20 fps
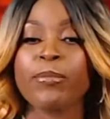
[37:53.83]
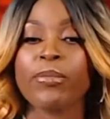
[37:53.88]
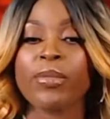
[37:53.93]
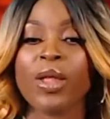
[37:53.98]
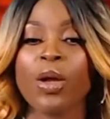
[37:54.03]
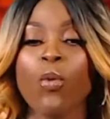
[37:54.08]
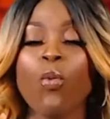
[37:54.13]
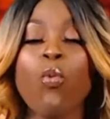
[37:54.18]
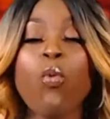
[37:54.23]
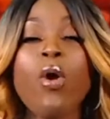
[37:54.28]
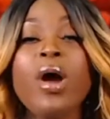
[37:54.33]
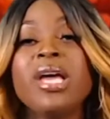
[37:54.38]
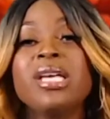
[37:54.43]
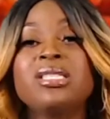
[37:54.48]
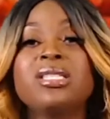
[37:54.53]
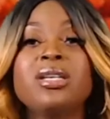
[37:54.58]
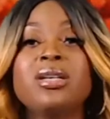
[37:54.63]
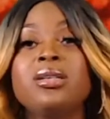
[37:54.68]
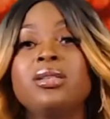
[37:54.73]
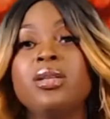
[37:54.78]
What is
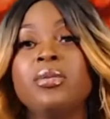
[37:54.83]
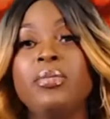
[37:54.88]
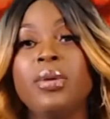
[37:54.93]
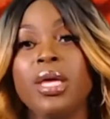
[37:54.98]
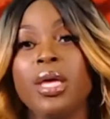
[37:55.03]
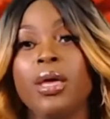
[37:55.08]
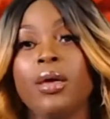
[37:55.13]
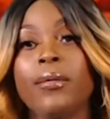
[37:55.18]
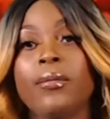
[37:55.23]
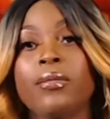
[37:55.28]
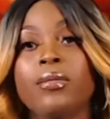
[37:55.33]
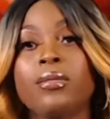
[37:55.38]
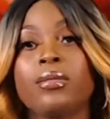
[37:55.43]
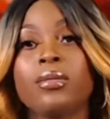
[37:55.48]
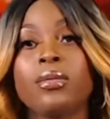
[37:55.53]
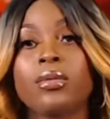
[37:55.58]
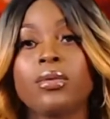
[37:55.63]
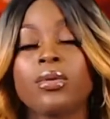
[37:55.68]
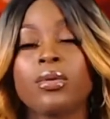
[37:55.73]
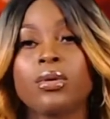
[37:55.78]
it going to be?
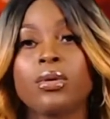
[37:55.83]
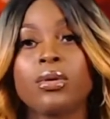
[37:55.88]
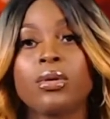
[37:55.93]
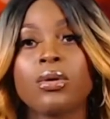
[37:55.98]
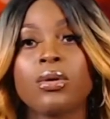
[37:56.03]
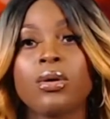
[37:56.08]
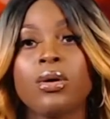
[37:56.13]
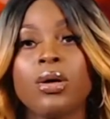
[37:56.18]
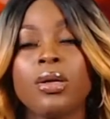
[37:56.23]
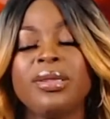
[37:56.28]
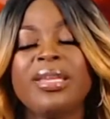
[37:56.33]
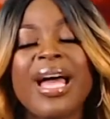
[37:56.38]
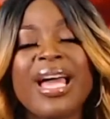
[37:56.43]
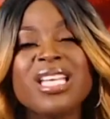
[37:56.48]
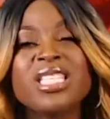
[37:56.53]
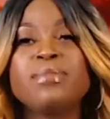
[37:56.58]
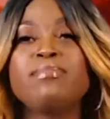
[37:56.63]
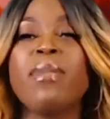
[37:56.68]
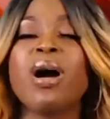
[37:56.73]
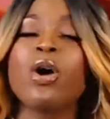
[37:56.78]
That
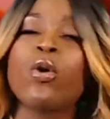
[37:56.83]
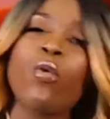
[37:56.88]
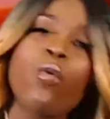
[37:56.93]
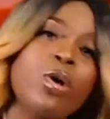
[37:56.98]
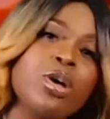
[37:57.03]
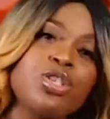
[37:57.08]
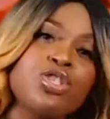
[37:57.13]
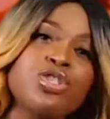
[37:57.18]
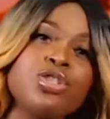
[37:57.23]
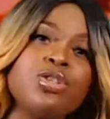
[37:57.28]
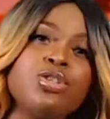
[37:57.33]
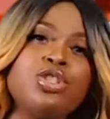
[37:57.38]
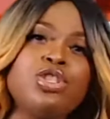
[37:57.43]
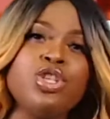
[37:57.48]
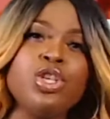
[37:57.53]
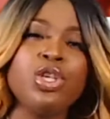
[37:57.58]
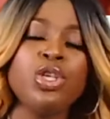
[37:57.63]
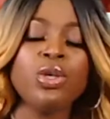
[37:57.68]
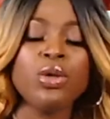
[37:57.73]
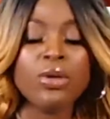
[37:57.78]
is my question to
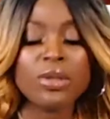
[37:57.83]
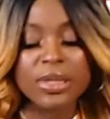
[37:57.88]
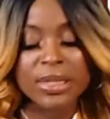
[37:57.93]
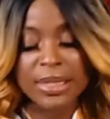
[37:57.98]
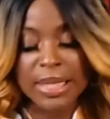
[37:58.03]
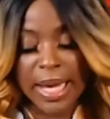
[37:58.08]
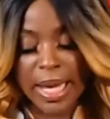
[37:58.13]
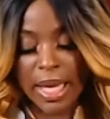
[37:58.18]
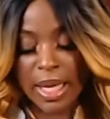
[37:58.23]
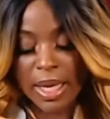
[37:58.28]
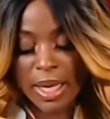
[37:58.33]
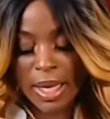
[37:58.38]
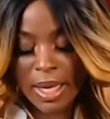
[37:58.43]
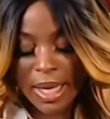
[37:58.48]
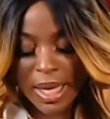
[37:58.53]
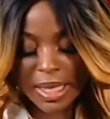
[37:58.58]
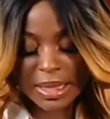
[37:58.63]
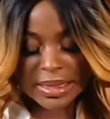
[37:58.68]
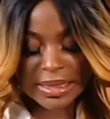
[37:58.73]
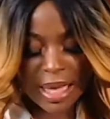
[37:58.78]
you today,
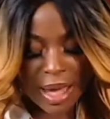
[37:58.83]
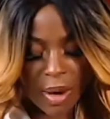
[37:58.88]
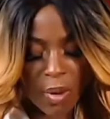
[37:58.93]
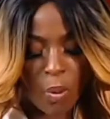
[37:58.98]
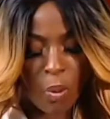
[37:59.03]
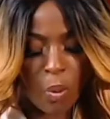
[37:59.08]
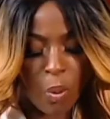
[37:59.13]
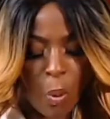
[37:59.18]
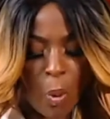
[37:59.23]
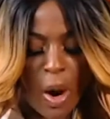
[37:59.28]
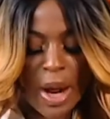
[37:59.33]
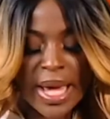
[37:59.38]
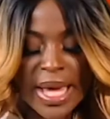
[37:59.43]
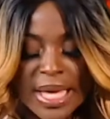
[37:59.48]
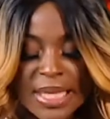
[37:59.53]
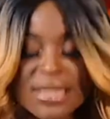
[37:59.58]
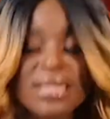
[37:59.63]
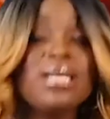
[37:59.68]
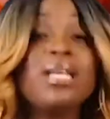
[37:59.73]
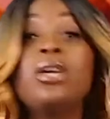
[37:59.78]
is that what
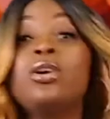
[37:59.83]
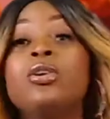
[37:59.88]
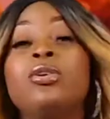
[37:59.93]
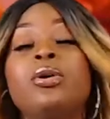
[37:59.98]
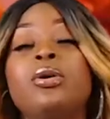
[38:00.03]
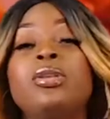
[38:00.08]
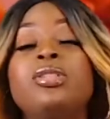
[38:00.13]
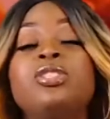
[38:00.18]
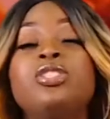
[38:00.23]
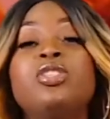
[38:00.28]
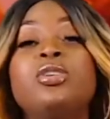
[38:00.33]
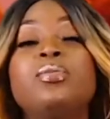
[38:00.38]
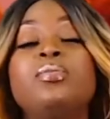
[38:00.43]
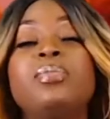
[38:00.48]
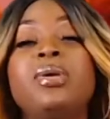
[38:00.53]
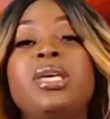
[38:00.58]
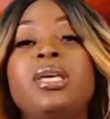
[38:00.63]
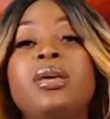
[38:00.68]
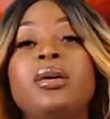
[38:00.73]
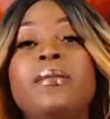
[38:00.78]
is it going to
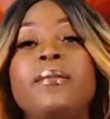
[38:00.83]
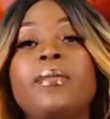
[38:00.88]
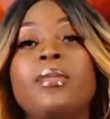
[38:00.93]
be?